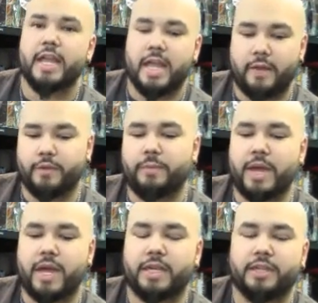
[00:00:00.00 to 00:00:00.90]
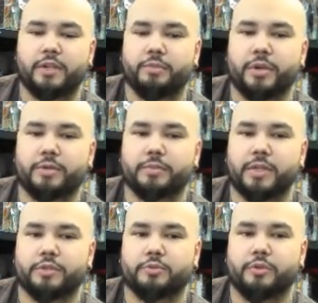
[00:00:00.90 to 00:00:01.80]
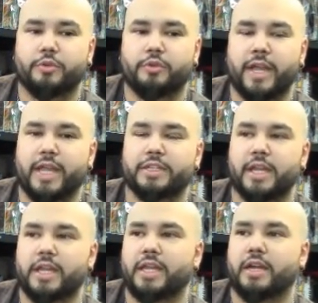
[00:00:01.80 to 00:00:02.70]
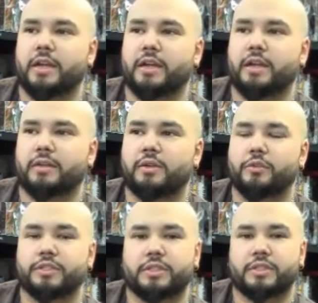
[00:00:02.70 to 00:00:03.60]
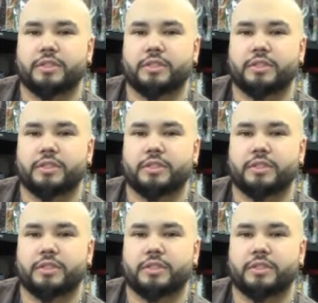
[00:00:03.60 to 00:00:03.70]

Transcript: Everybody in there pretty much plays a role. AJ uh, holds.